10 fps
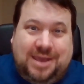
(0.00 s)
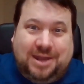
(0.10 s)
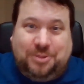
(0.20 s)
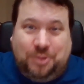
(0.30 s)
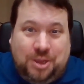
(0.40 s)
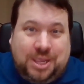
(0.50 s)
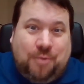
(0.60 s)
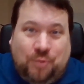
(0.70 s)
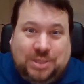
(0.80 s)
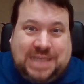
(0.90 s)
kind of look
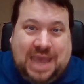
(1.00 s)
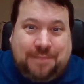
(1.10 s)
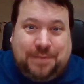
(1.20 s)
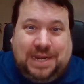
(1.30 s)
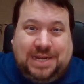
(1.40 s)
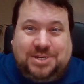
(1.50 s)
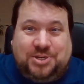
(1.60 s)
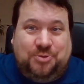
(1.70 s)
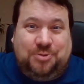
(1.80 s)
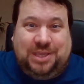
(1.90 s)
at what's happening
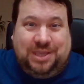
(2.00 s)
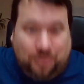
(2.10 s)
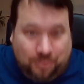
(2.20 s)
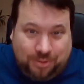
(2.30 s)
to the